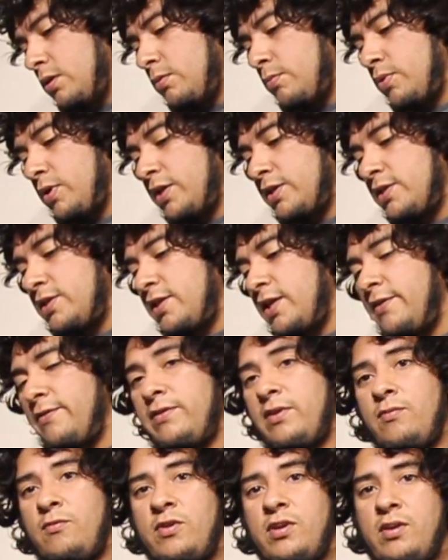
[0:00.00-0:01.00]
But it's
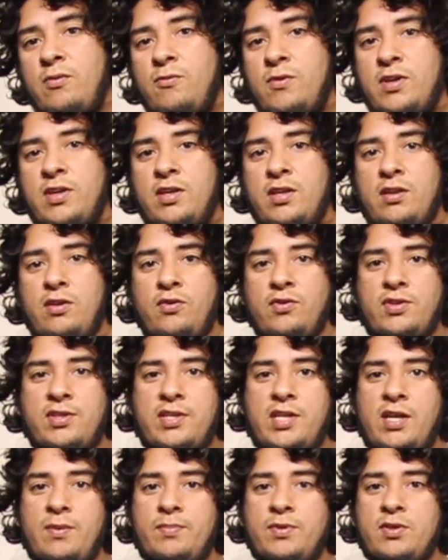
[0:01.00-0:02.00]
definitely one of the new
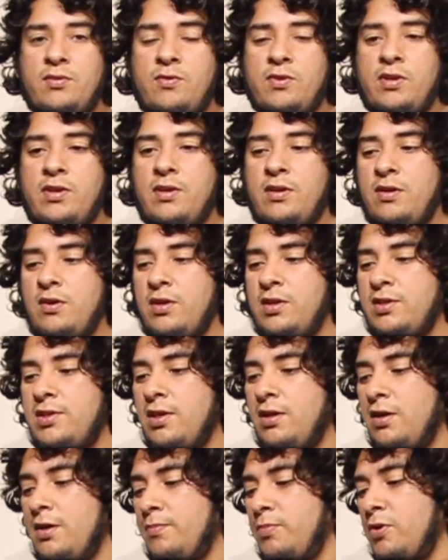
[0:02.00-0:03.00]
steps, one of the
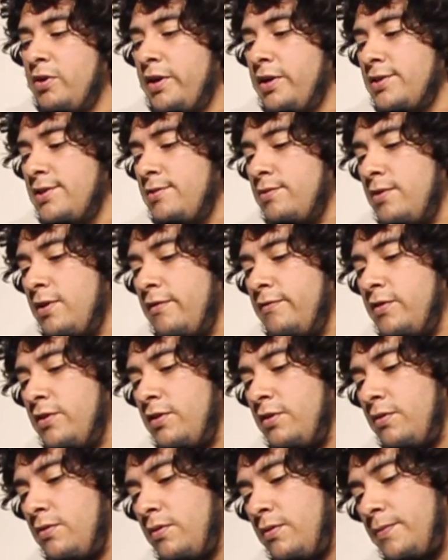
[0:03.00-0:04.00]
upgrades I would love to
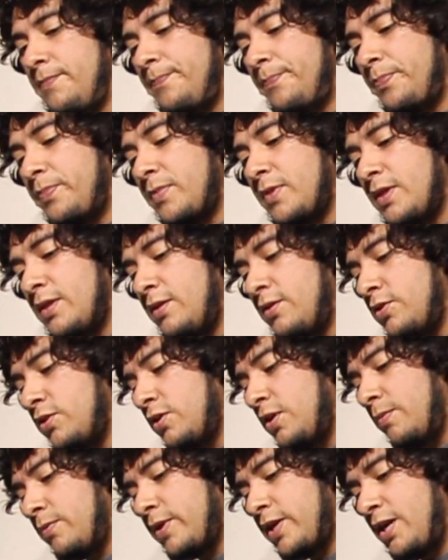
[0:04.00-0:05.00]
do. There's a
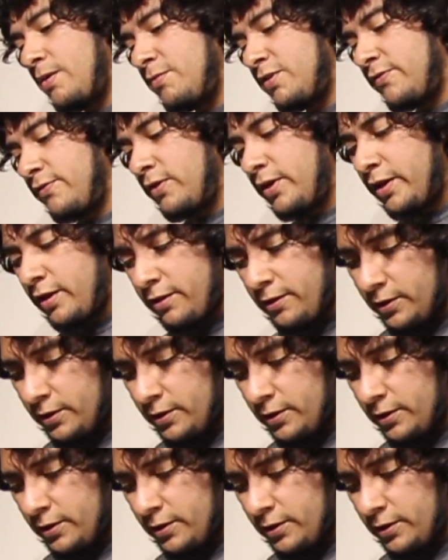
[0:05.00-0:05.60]
couple cameras for like